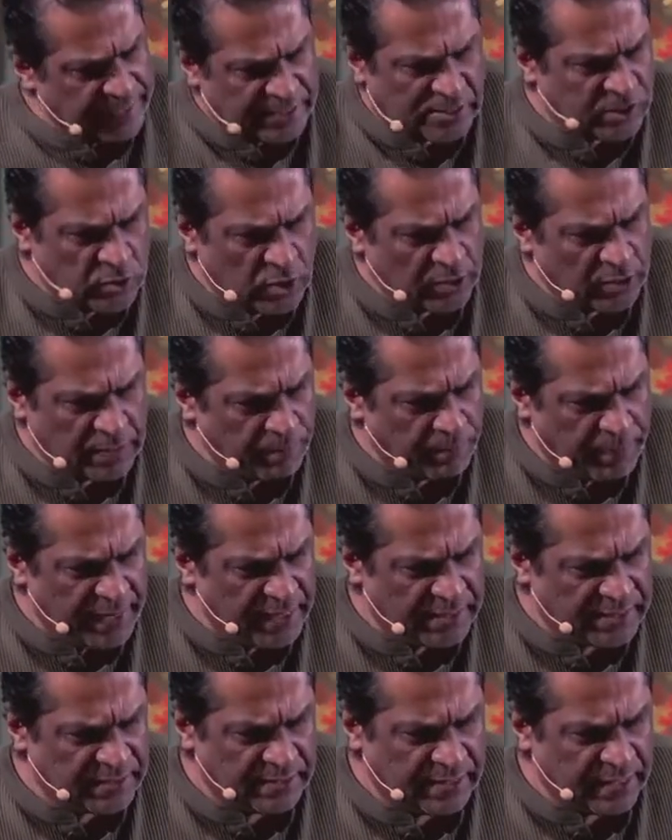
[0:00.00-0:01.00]
not the
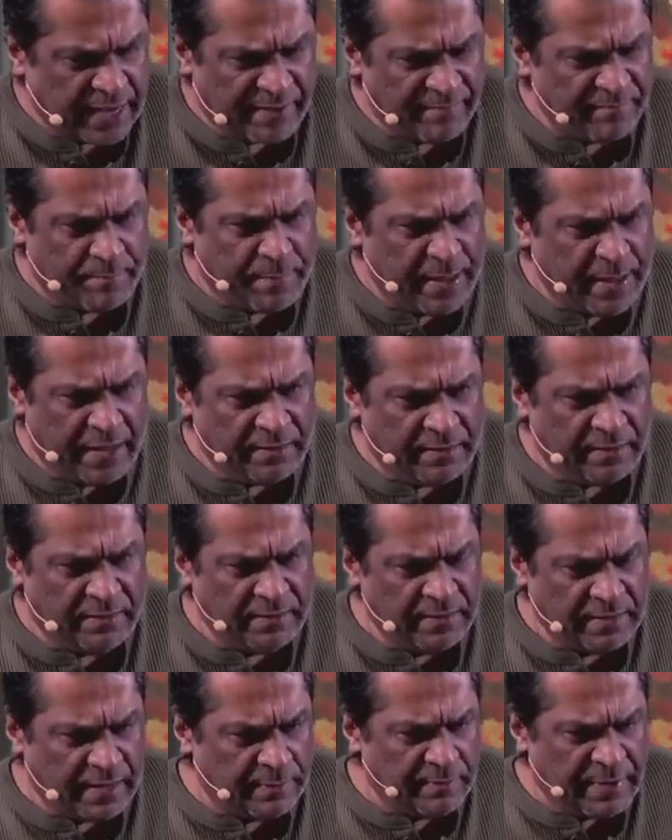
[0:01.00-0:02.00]
place that I'm pain,
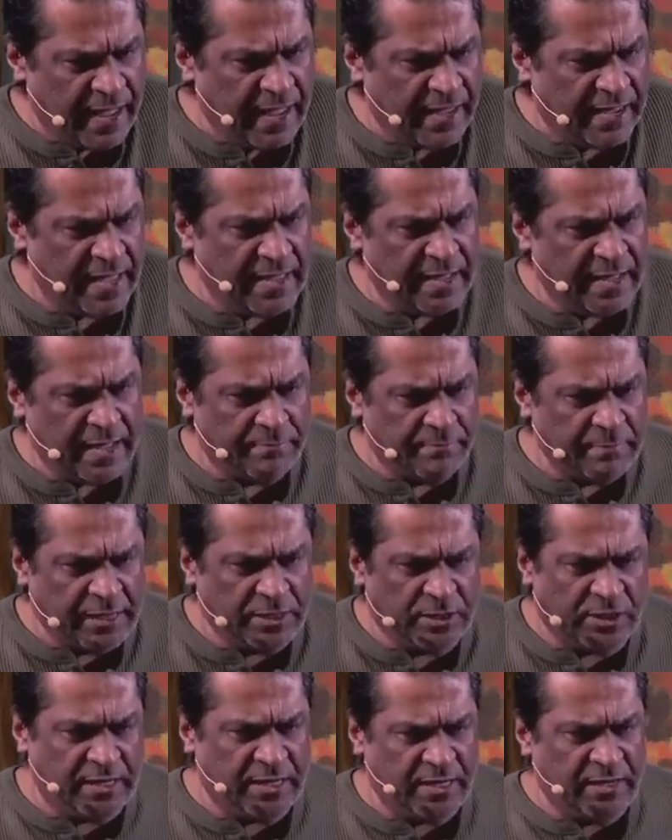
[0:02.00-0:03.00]
I'm aching,
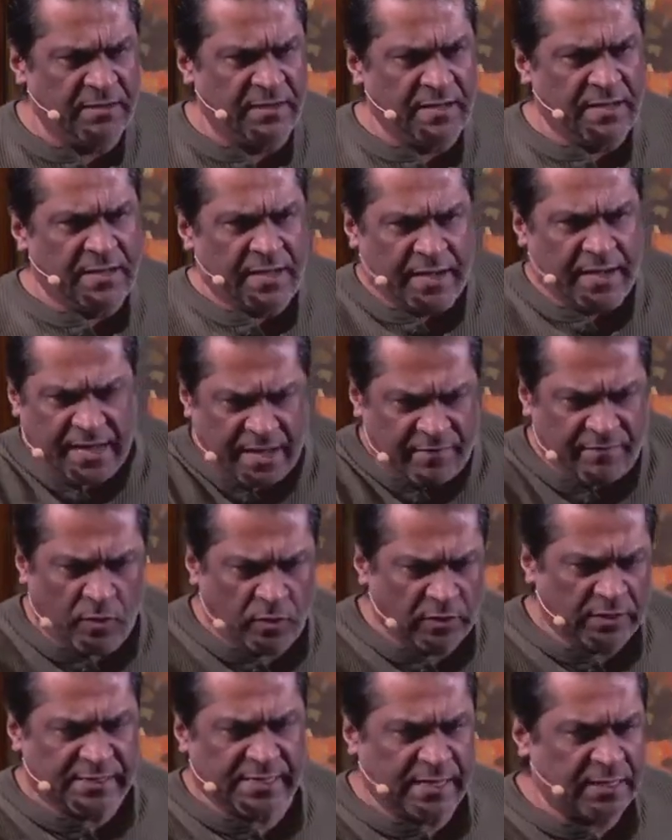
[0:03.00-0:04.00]
I have all
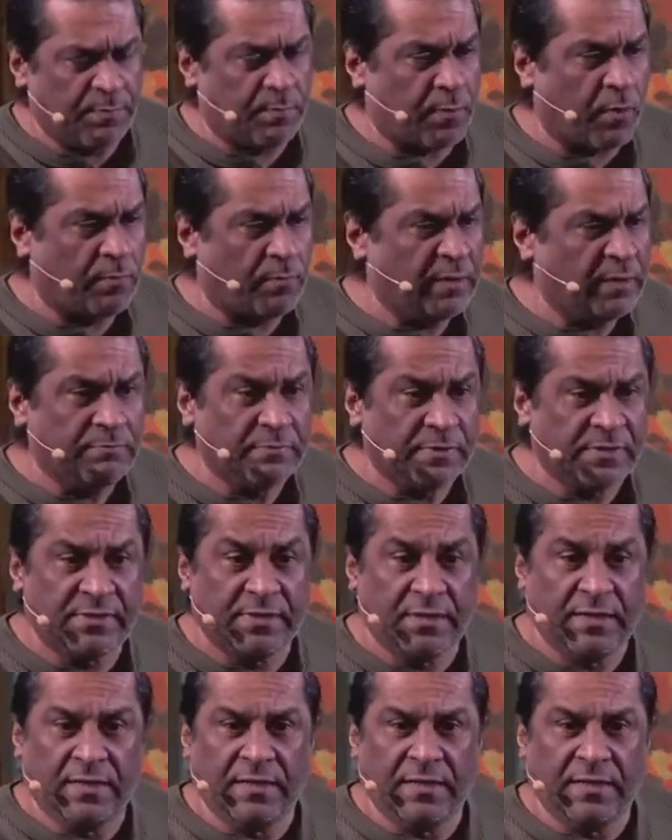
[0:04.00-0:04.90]
these other problems.